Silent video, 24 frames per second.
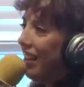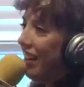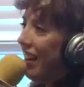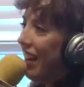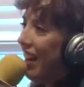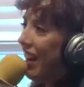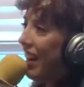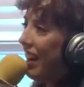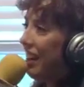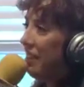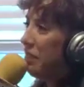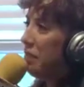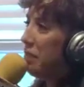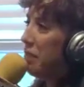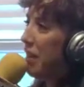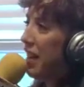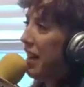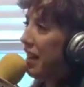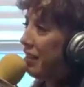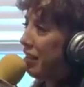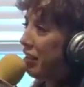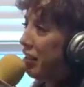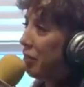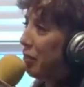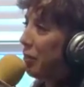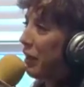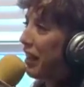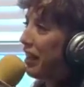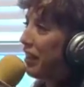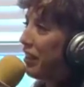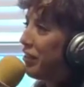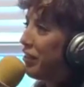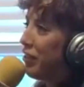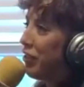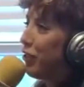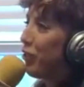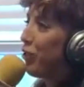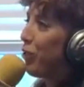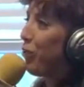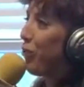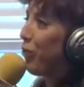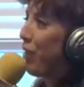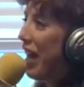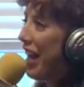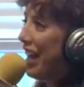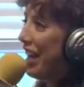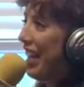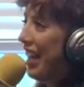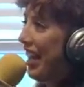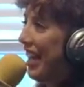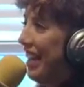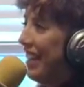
I have masturbated to the redhead.